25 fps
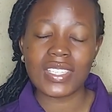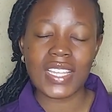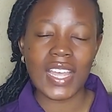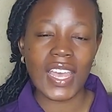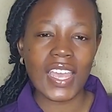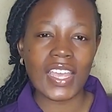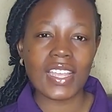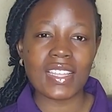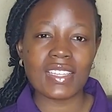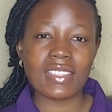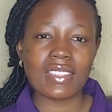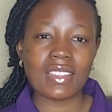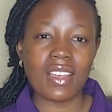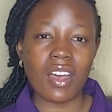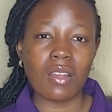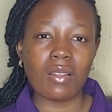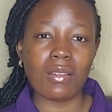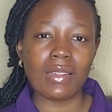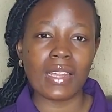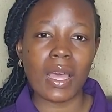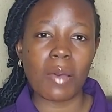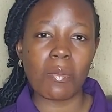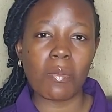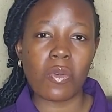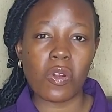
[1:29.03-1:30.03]
science
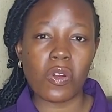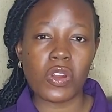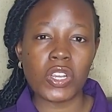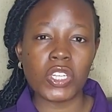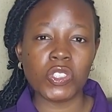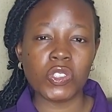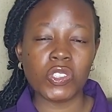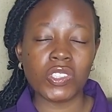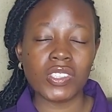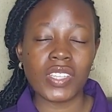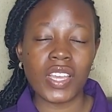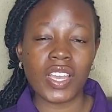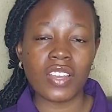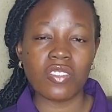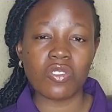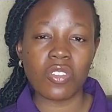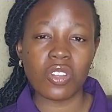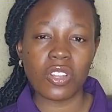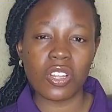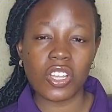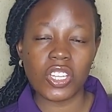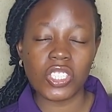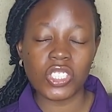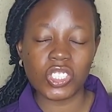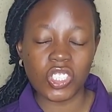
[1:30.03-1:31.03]
and laboratory
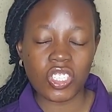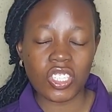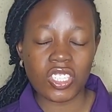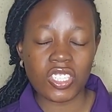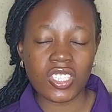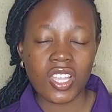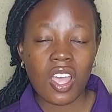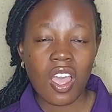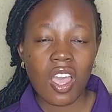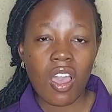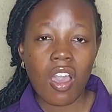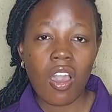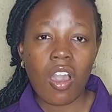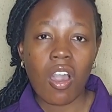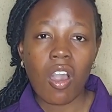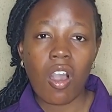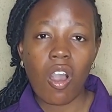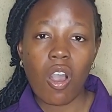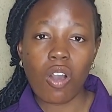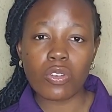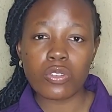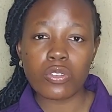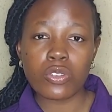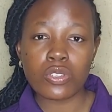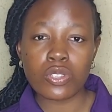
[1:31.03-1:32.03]
technologies,
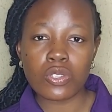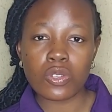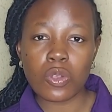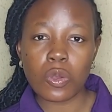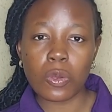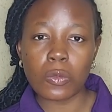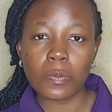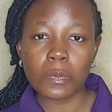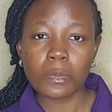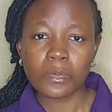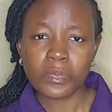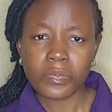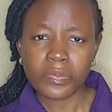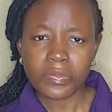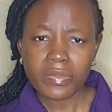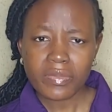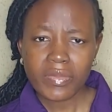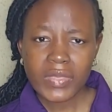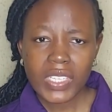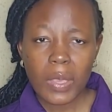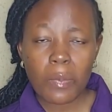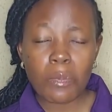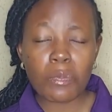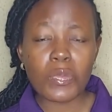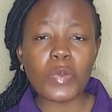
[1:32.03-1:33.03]
also
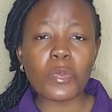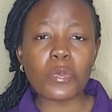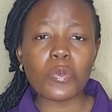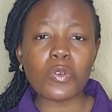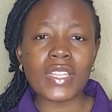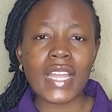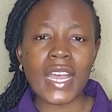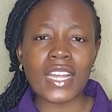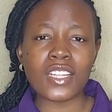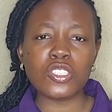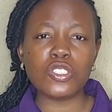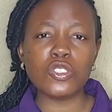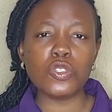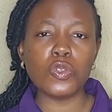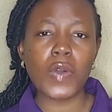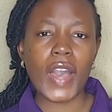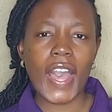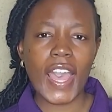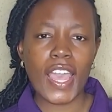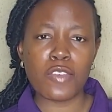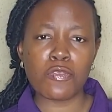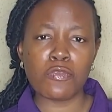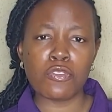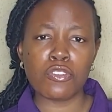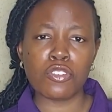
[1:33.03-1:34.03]
people that do
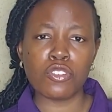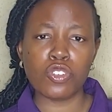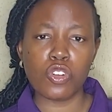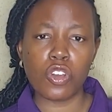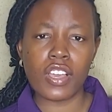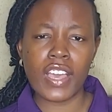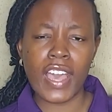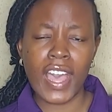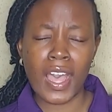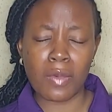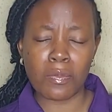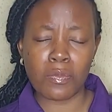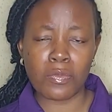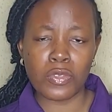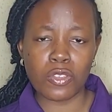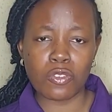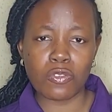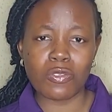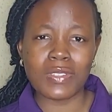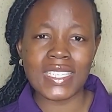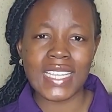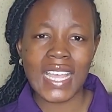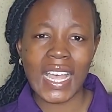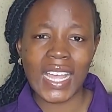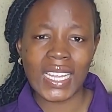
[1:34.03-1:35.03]
IV drug
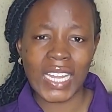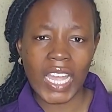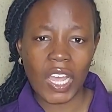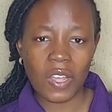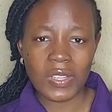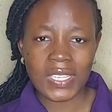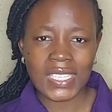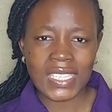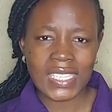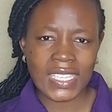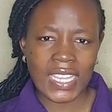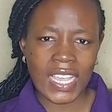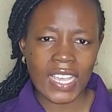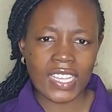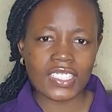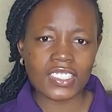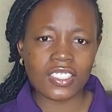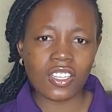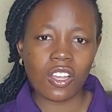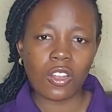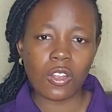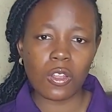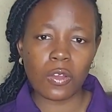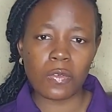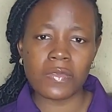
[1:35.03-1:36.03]
abuse, anal
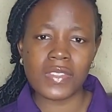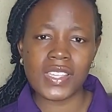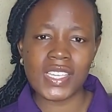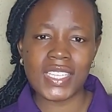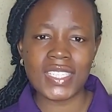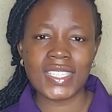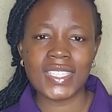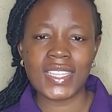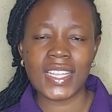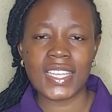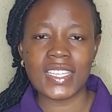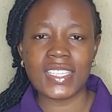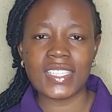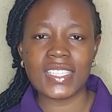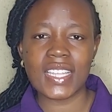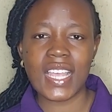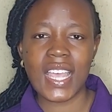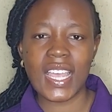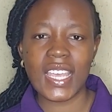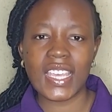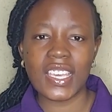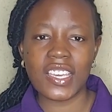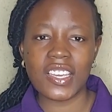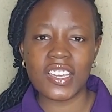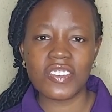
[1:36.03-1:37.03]
sex, all of these things
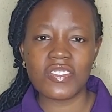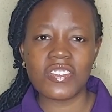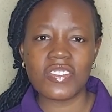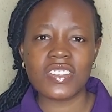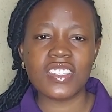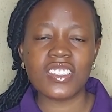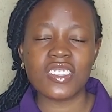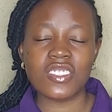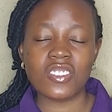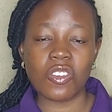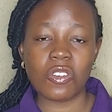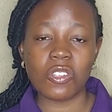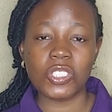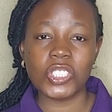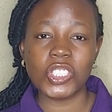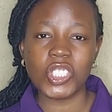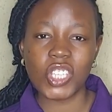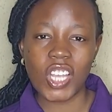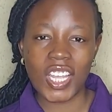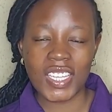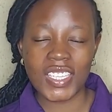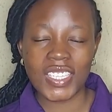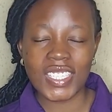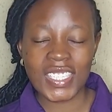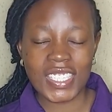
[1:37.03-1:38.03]
increases your
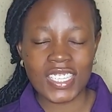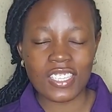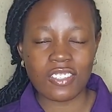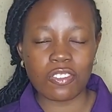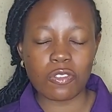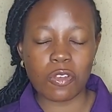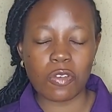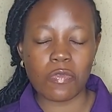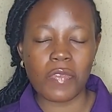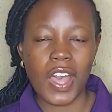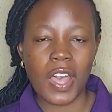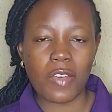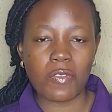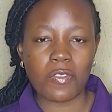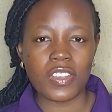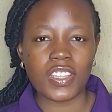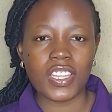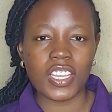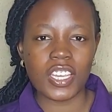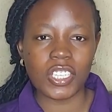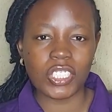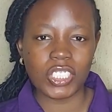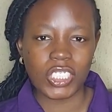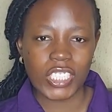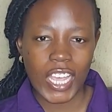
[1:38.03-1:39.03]
chances of
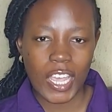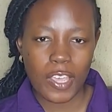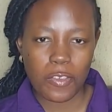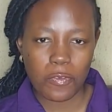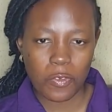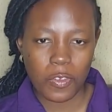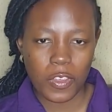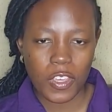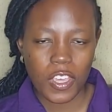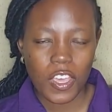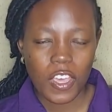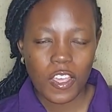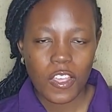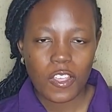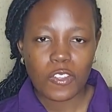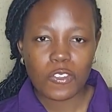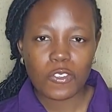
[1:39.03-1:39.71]
having HIV.